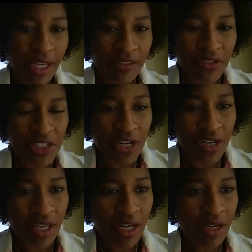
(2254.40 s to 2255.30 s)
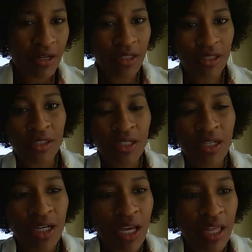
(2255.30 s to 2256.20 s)
Thanks for sharing that, Erika.
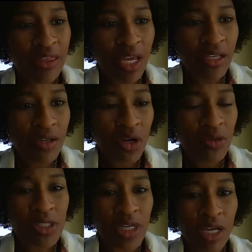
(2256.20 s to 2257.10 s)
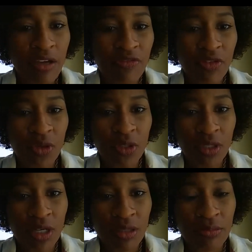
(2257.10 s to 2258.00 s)
And thank you, Jose, for
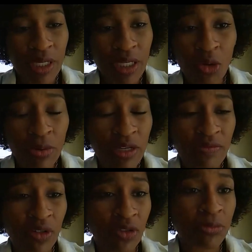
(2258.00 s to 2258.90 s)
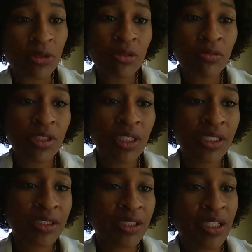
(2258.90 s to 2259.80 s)
uh, being open and vulnerable with
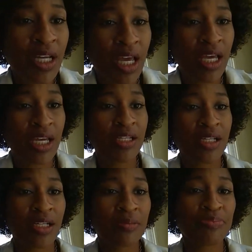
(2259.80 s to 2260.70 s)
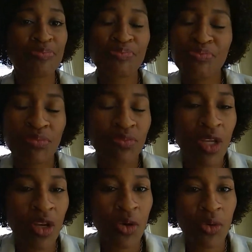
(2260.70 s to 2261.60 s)
us. And, um,
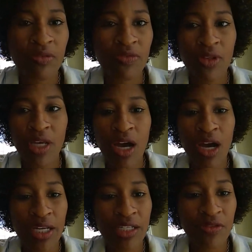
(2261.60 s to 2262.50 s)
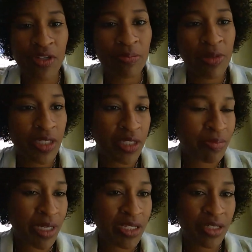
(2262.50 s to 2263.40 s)
you know, and for the audience for your
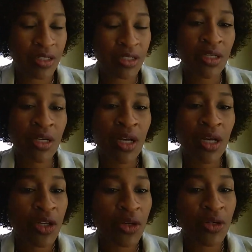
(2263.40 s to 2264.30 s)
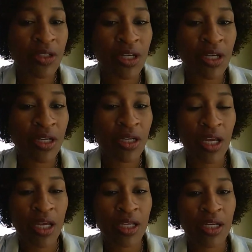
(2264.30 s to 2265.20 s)
participation and currently uh,
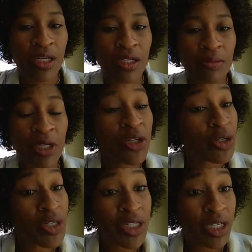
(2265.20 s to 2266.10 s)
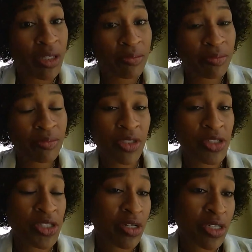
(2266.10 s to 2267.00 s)
and um, encouraging him to
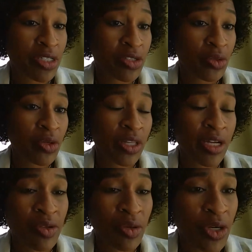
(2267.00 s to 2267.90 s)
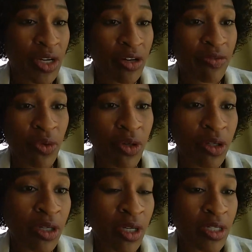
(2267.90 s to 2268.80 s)
share his story. That's what we're here for
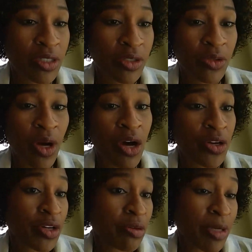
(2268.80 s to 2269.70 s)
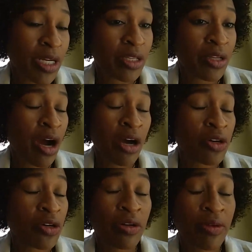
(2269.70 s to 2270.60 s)
to honor your many,
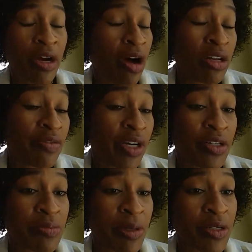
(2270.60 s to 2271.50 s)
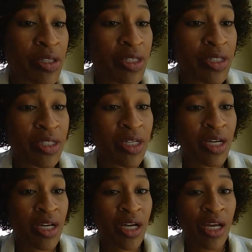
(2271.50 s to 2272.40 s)
honor uh, all of our experiences
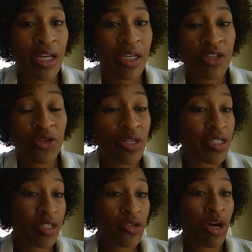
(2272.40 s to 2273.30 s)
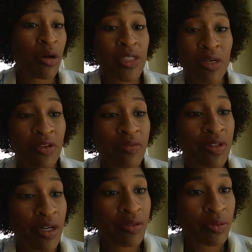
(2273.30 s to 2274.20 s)
and addressing the traumas that we've
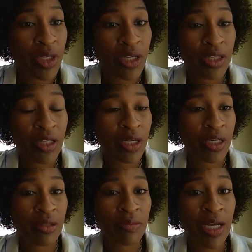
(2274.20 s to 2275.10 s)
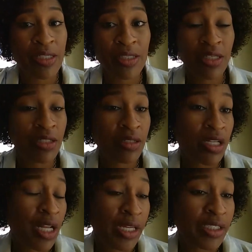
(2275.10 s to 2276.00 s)
dealt with um, as a
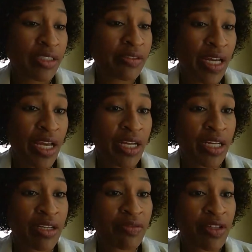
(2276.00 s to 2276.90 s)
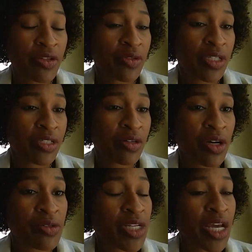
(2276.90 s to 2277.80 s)
collective and individually. So,
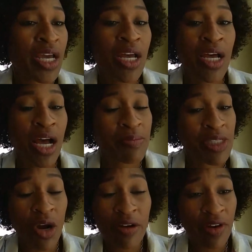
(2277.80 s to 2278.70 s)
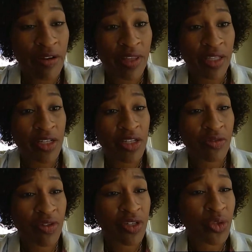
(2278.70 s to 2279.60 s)
Jose, I'm sorry for everything that
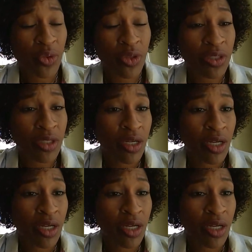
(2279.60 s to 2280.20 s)
you've endured.